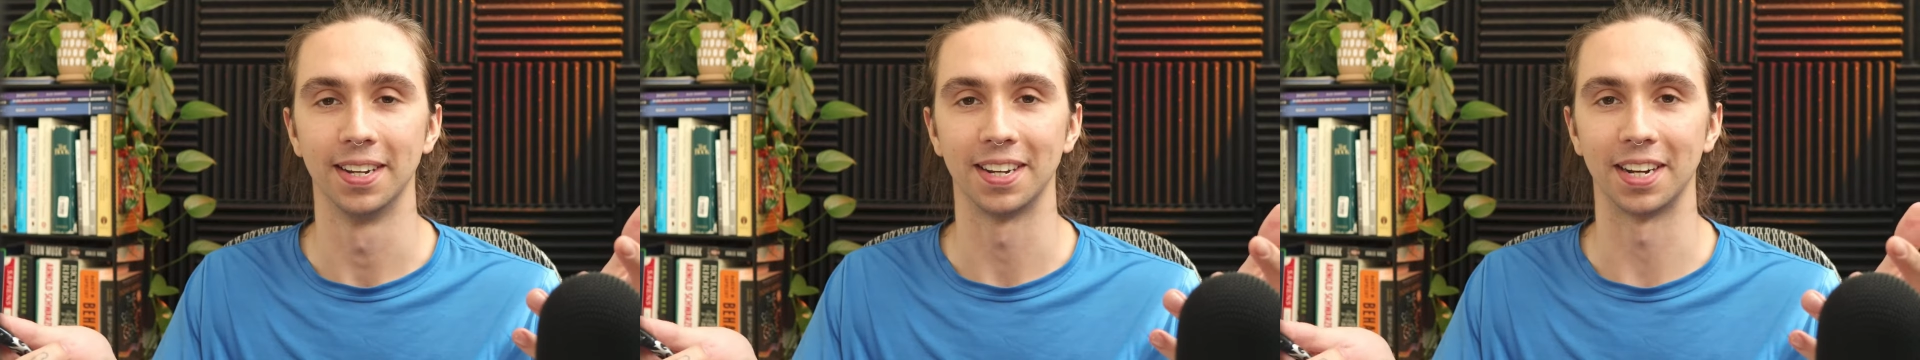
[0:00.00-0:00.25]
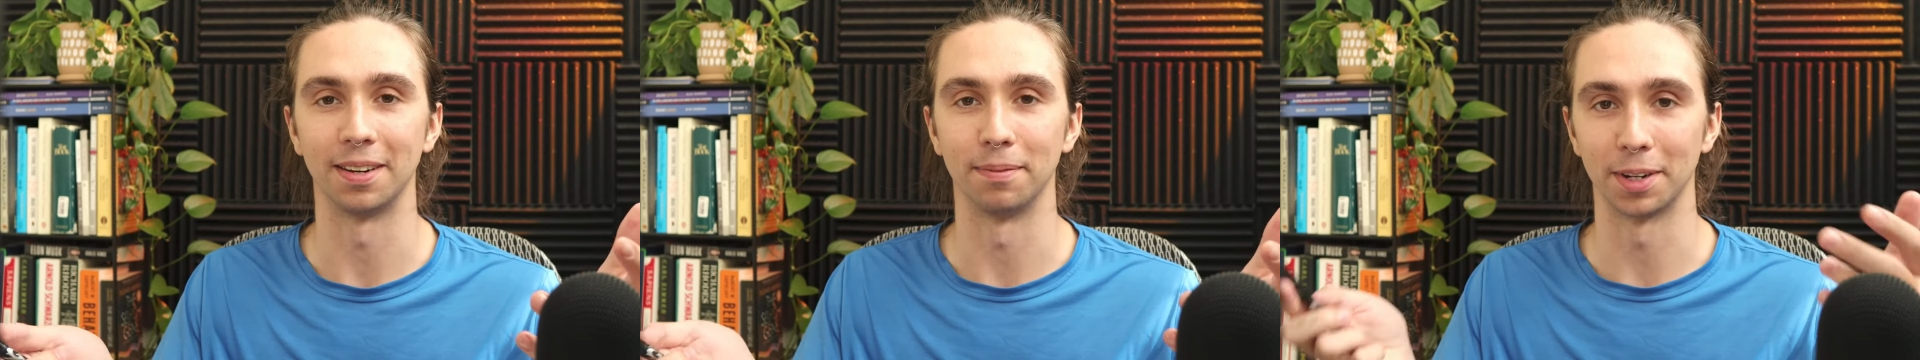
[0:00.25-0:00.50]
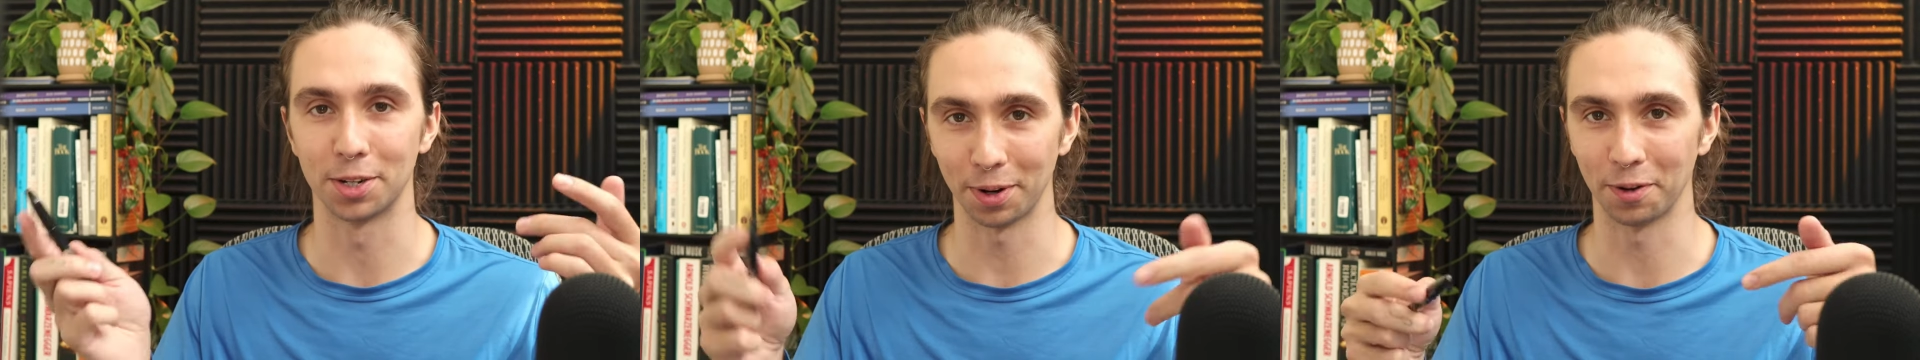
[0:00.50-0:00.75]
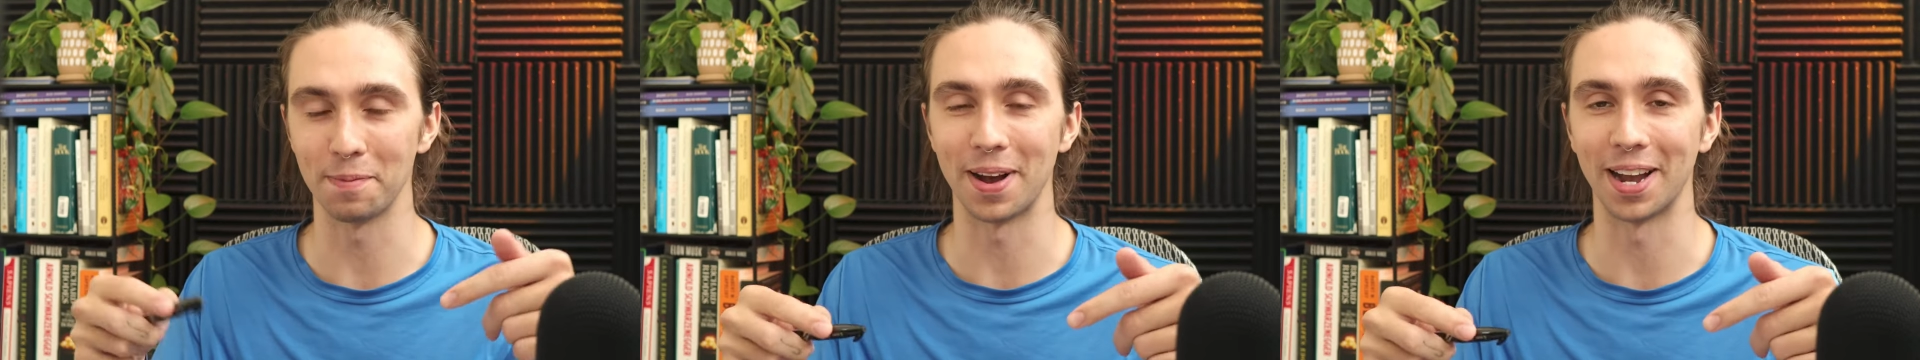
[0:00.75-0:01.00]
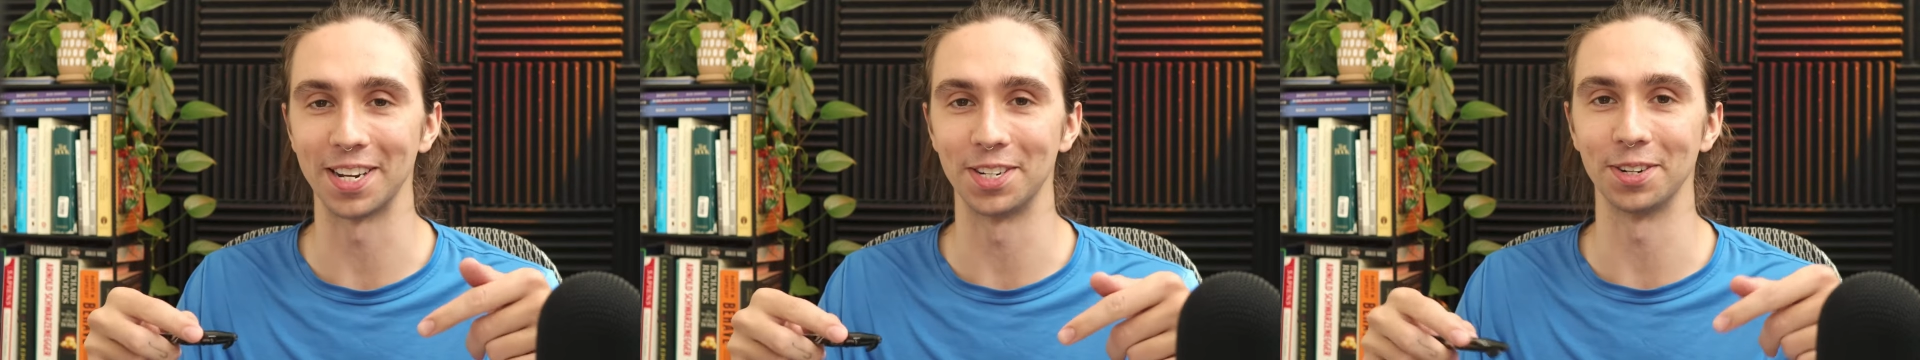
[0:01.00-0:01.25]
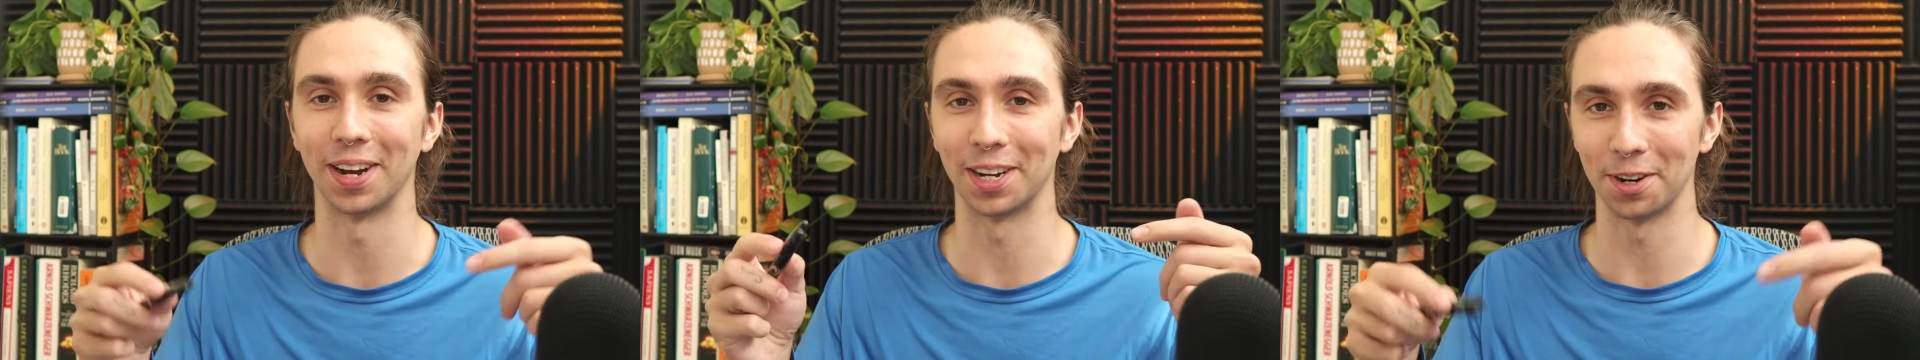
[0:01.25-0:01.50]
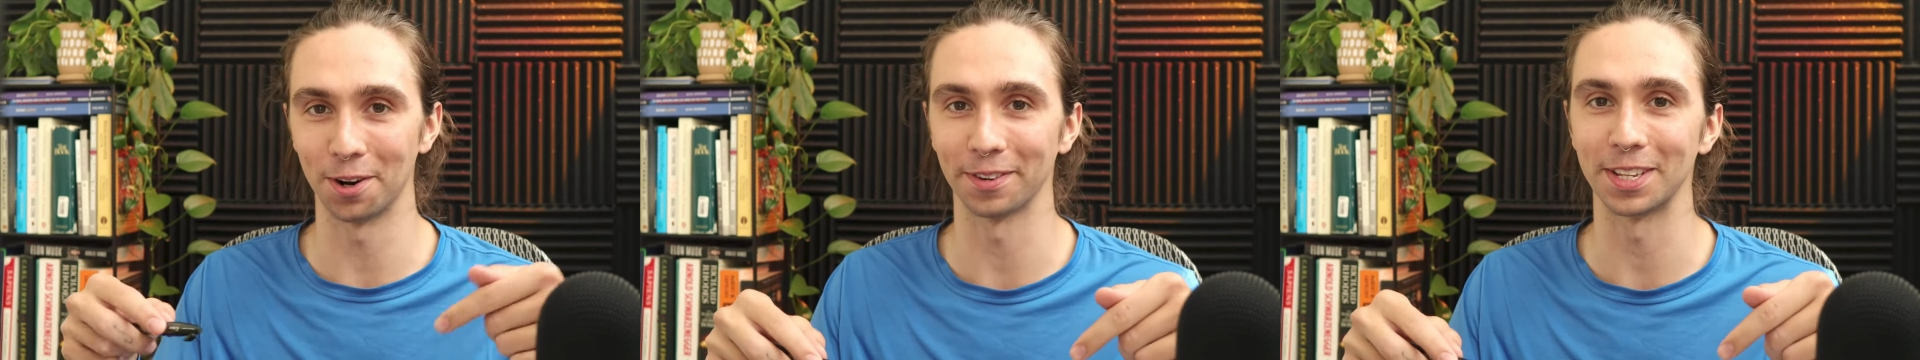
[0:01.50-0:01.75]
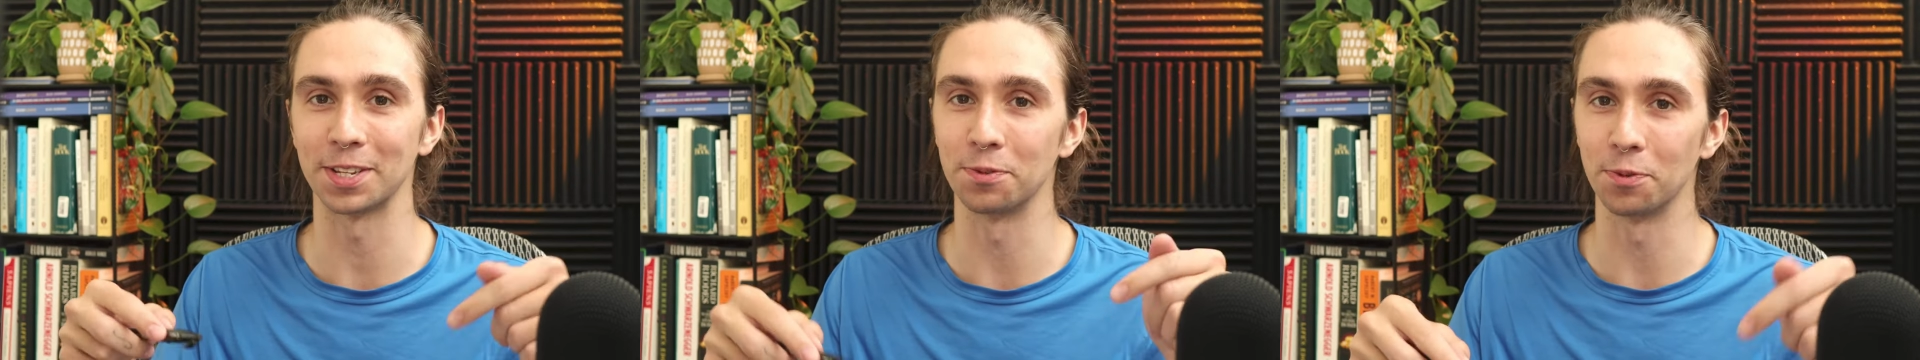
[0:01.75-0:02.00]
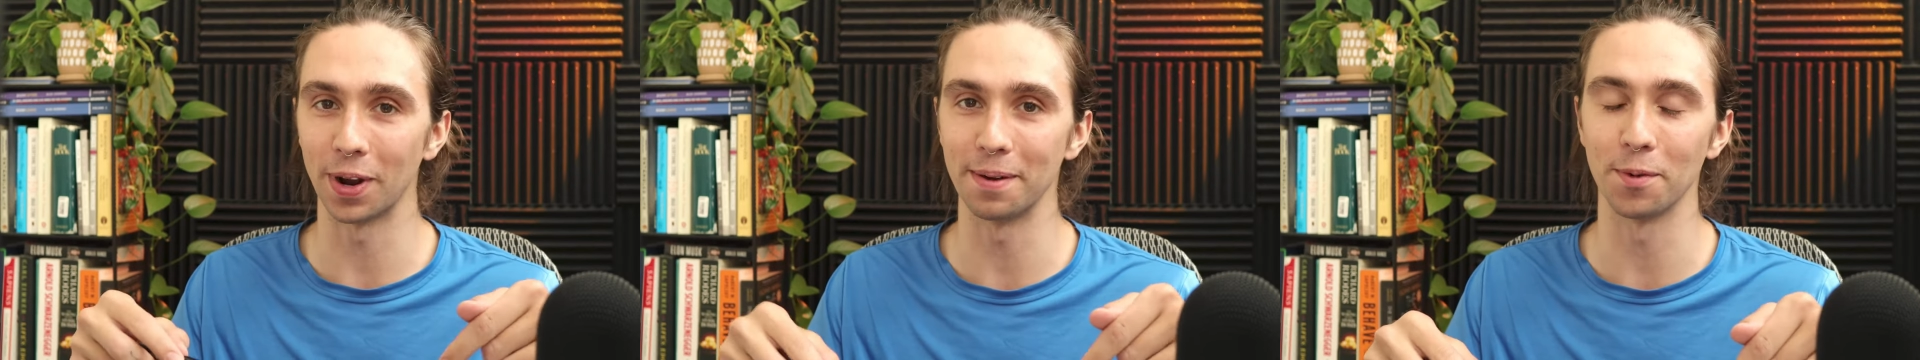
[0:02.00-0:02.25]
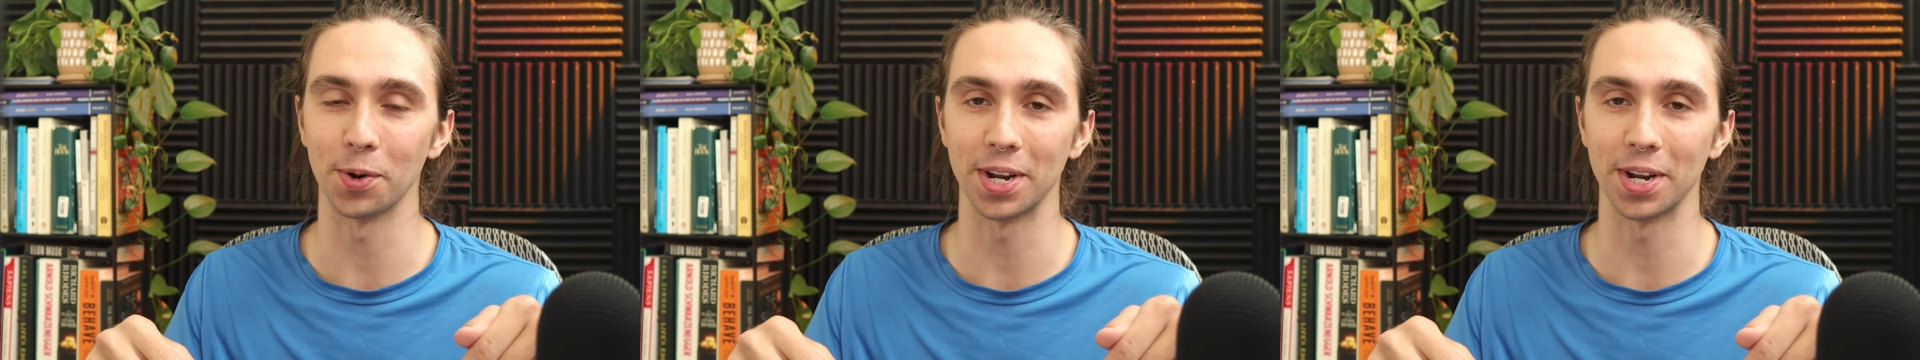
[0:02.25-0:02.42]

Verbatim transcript: Um, I just wanna remind you, I go over this in way more